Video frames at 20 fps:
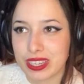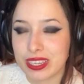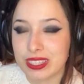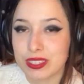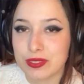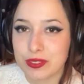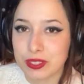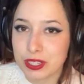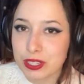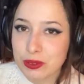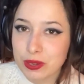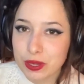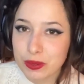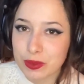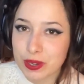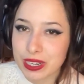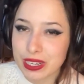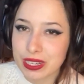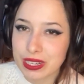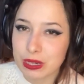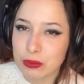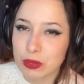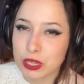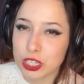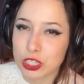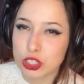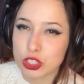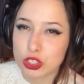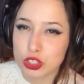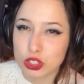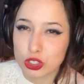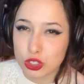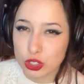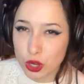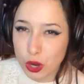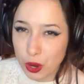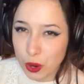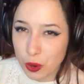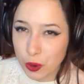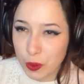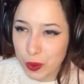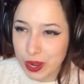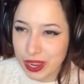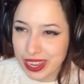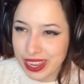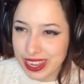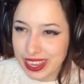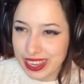it's very well written, but it is so